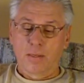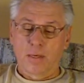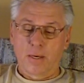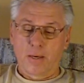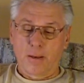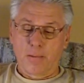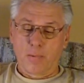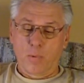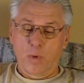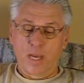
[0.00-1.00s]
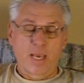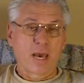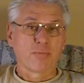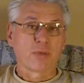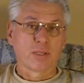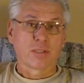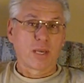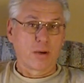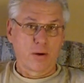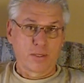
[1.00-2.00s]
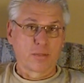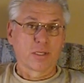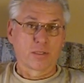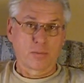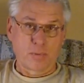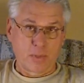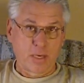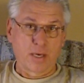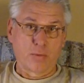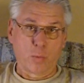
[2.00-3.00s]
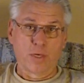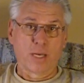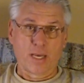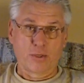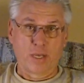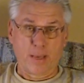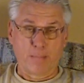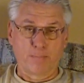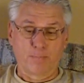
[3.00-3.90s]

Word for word: Uh, when I got this, I heard that this gun would not jam.